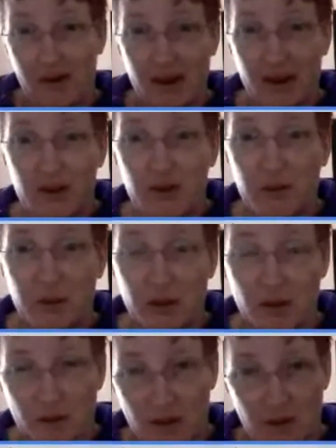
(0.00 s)
as
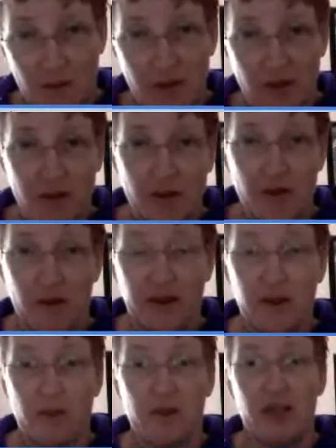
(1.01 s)
familiar with what Creole
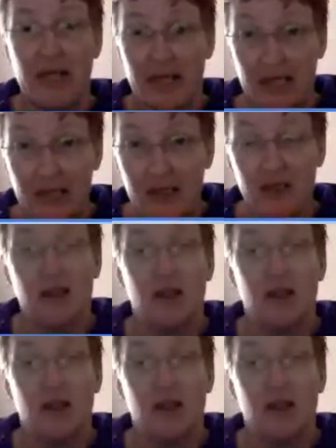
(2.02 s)
language is.